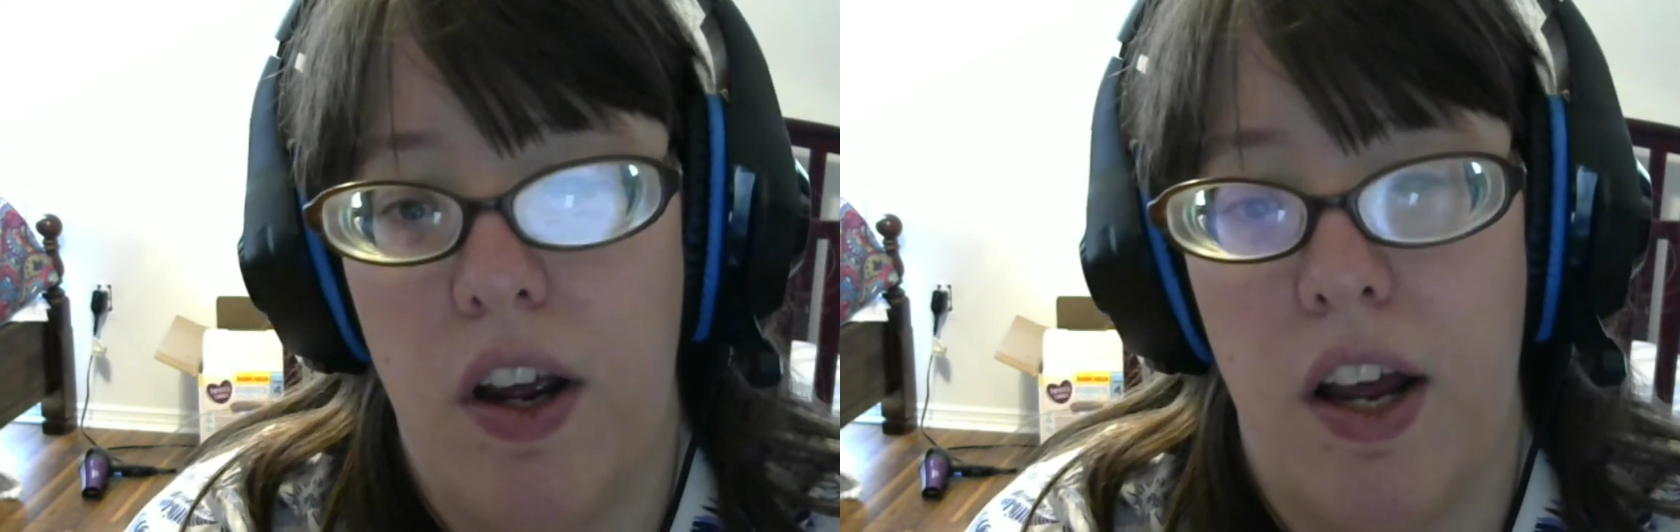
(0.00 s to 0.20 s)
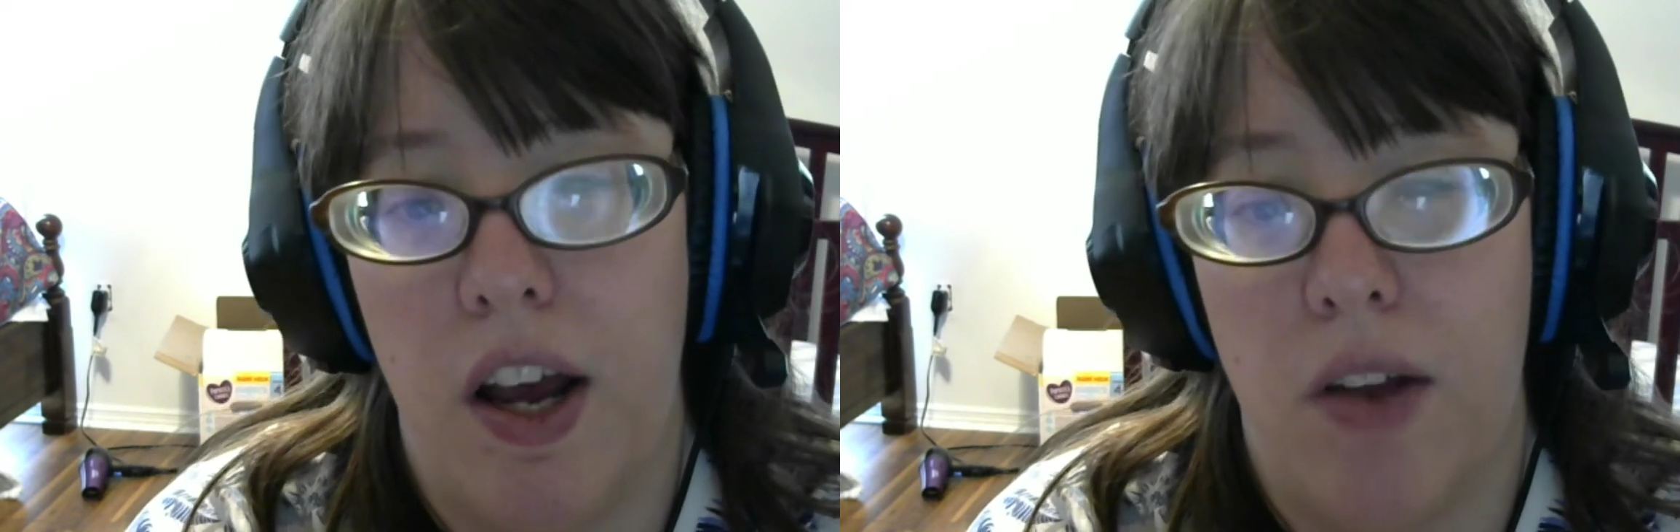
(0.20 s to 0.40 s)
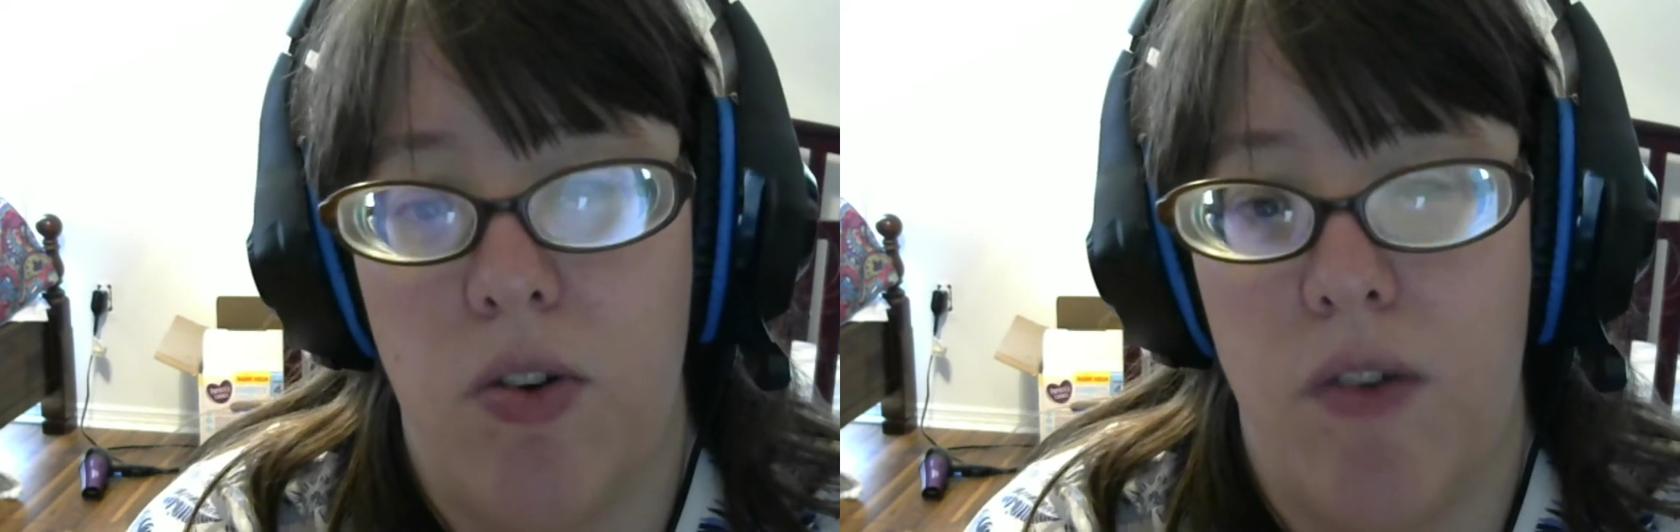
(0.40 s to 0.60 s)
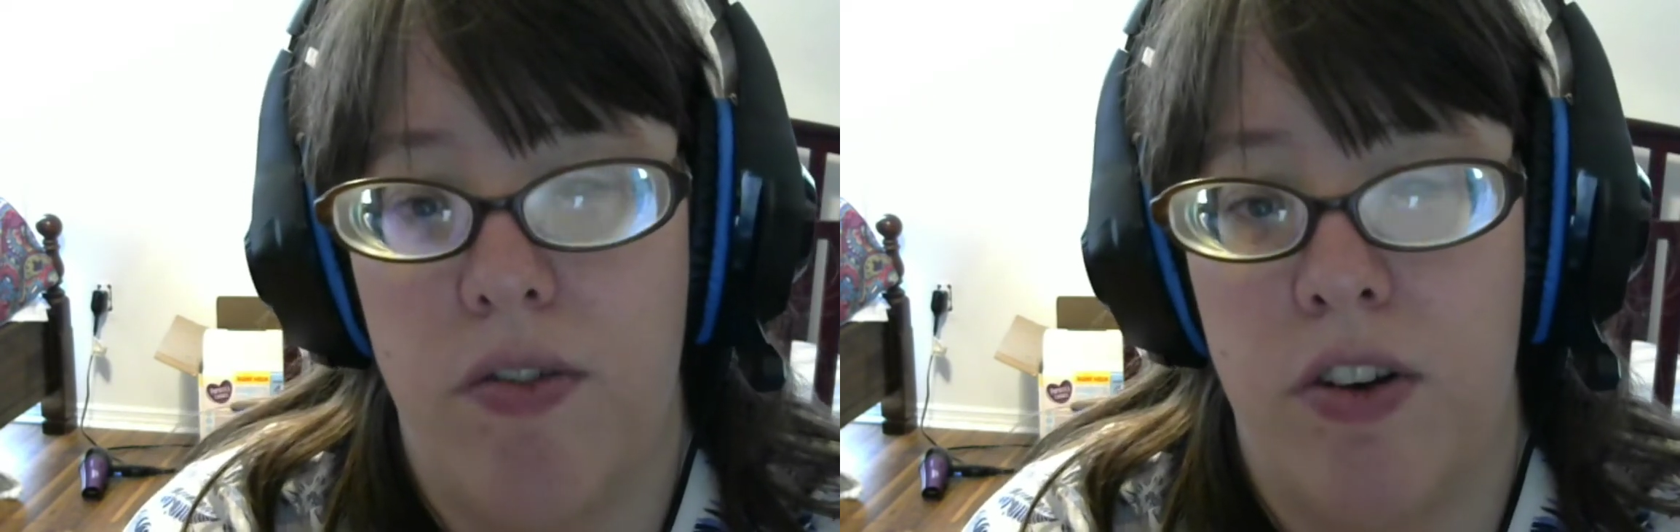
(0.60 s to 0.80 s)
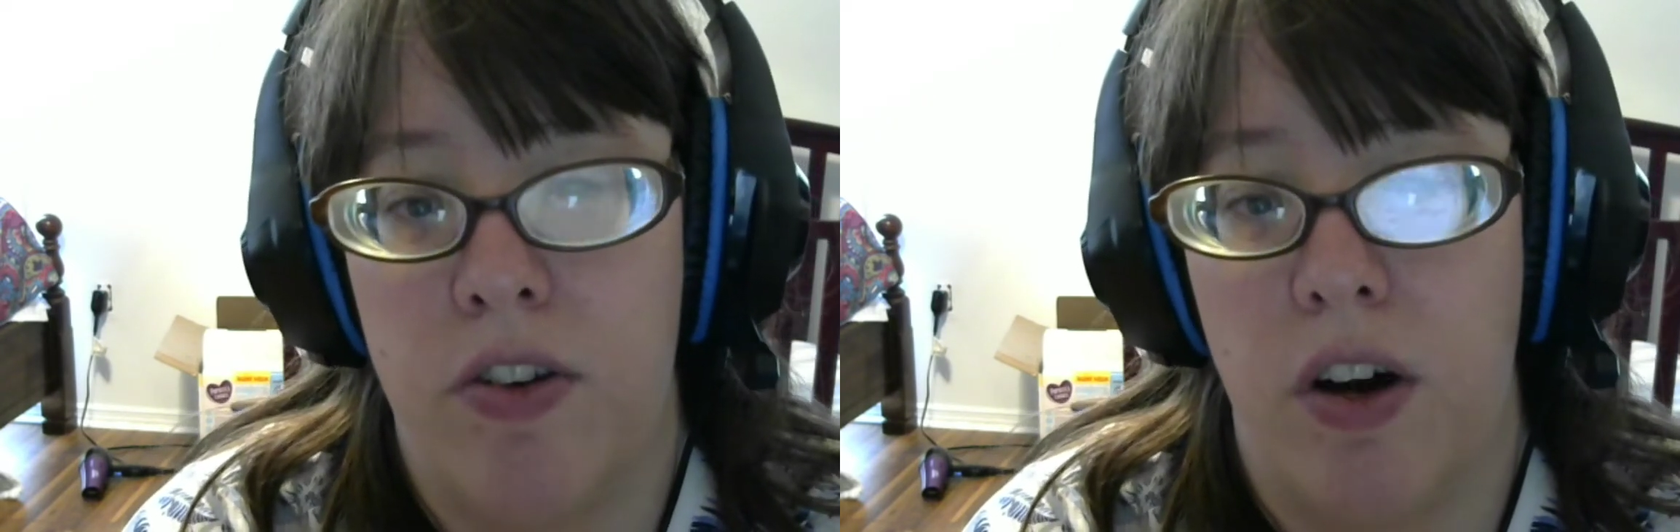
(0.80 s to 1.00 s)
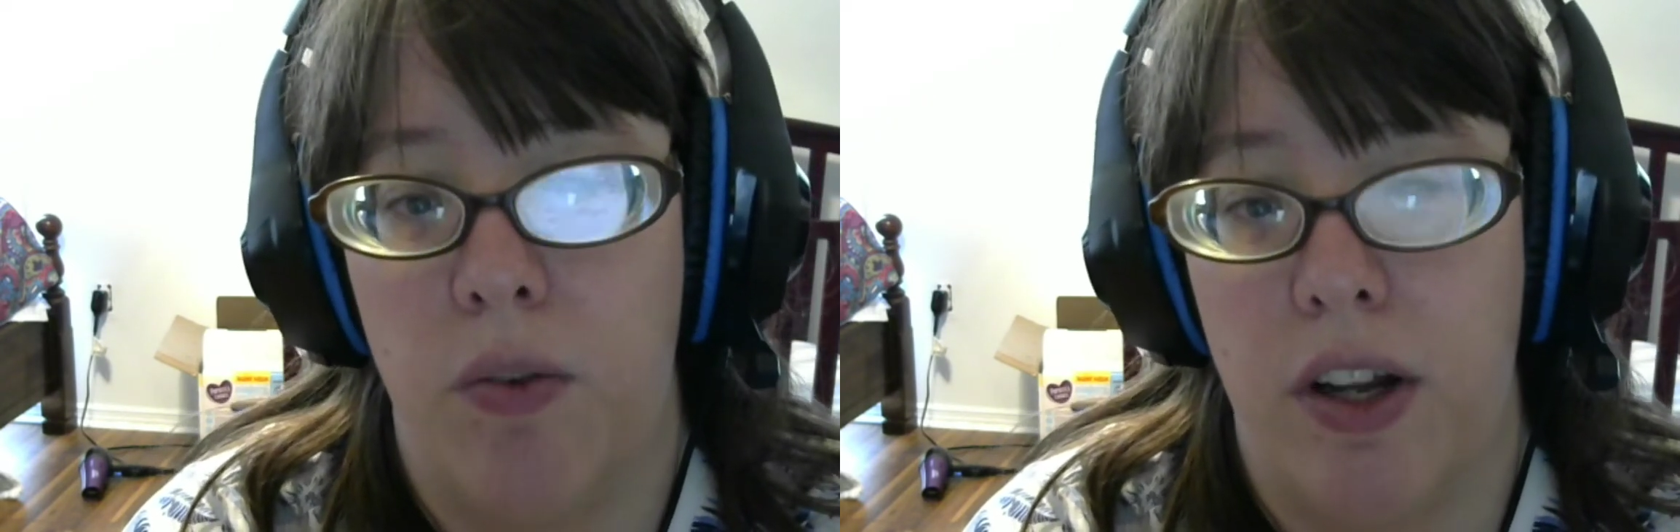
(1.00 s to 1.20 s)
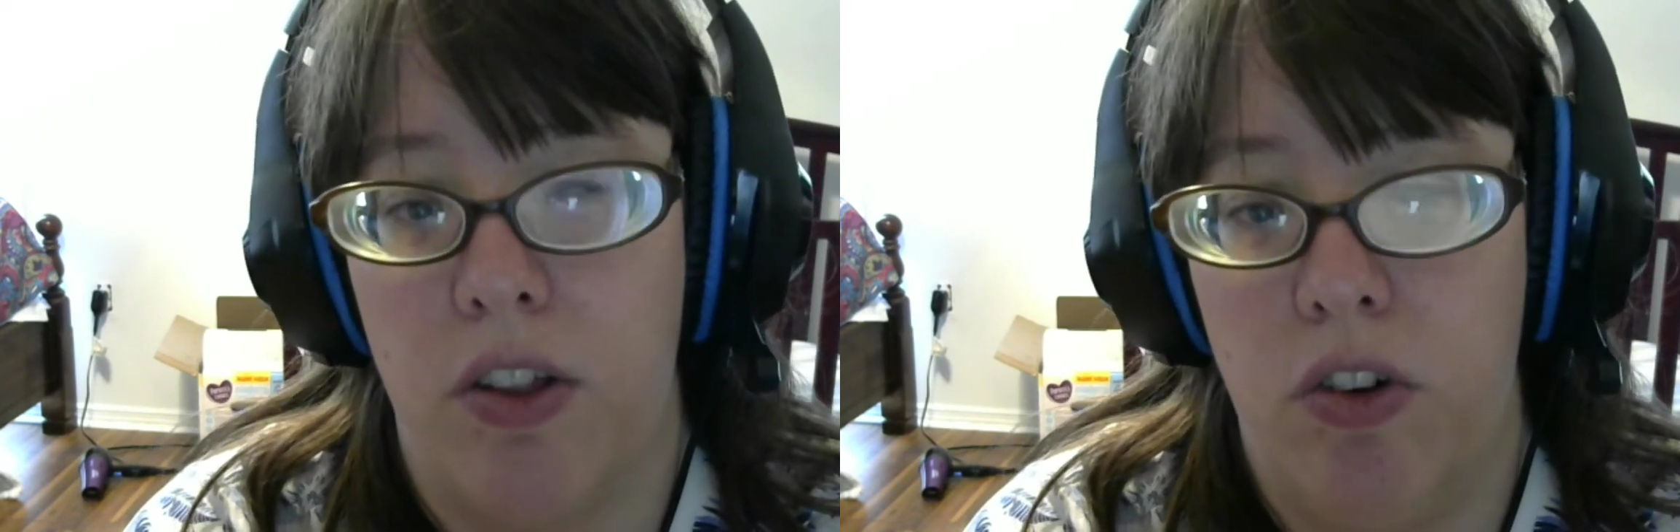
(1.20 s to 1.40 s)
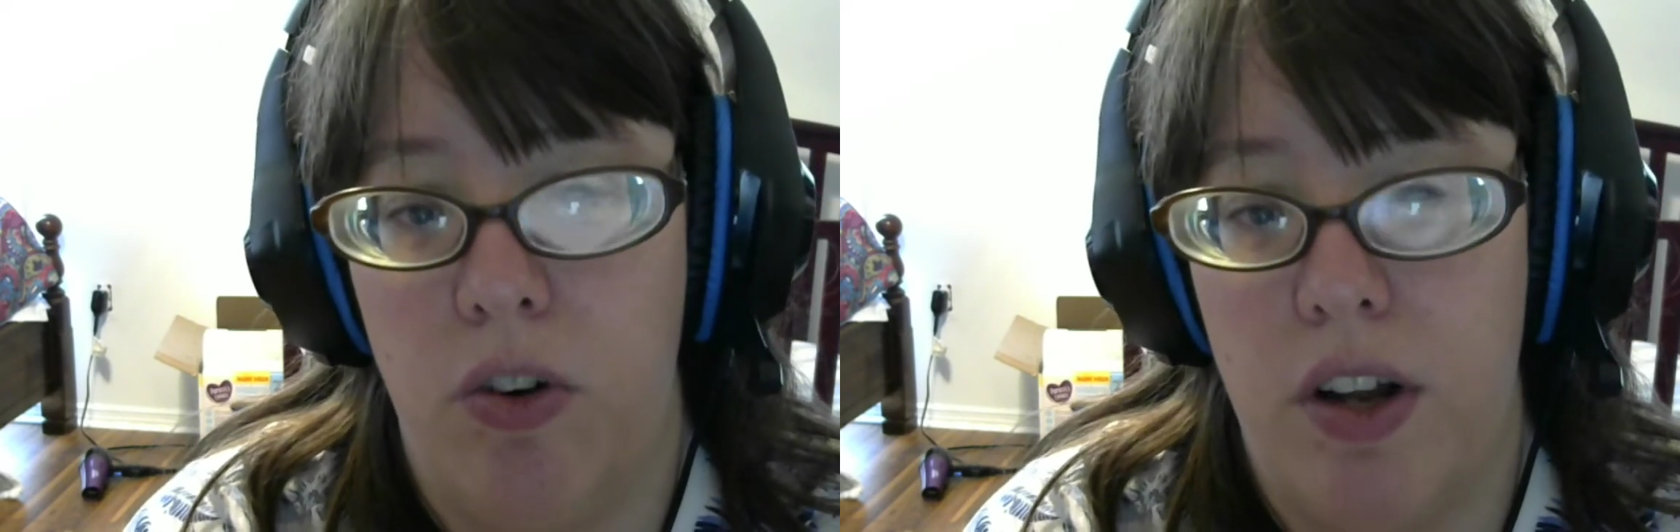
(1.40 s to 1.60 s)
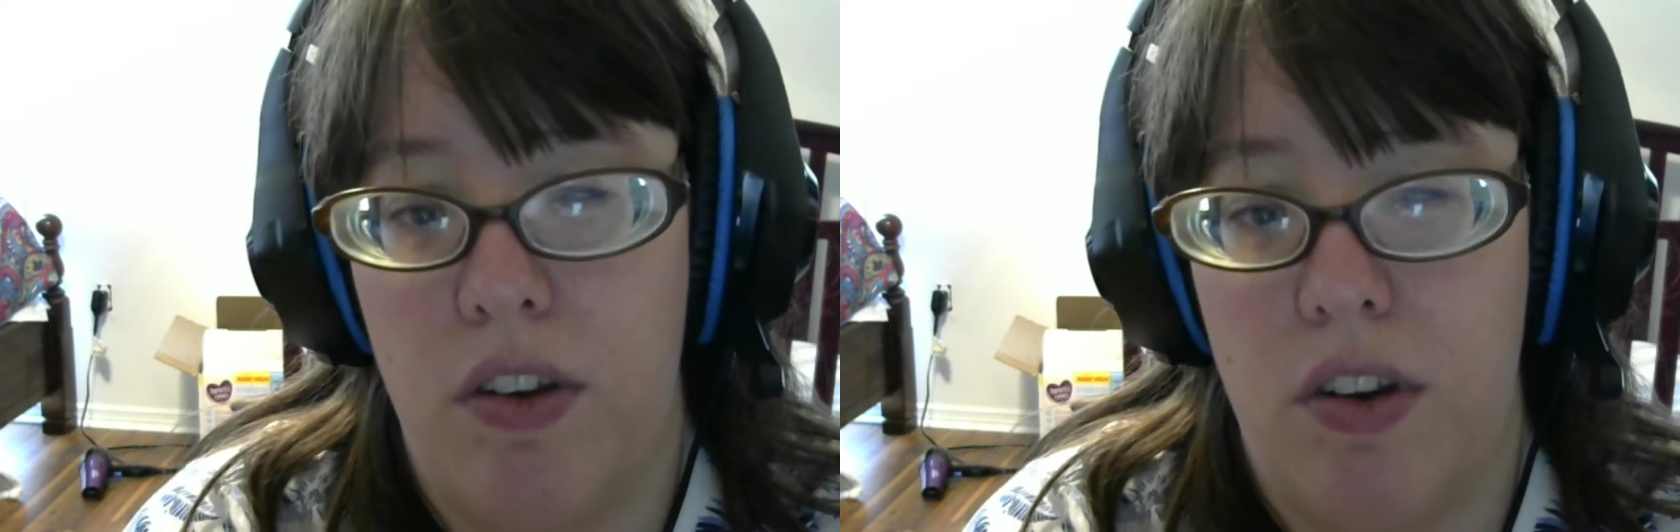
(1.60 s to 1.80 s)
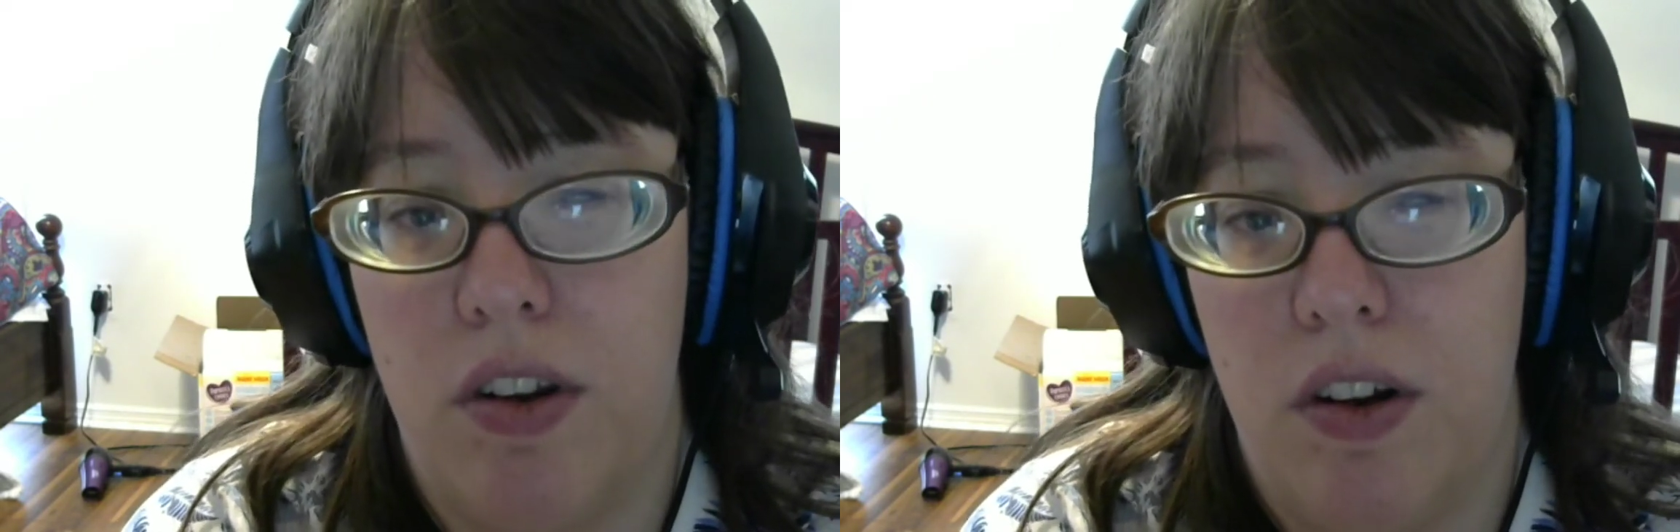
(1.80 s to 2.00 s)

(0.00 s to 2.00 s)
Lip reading: And she obviously saw right through it.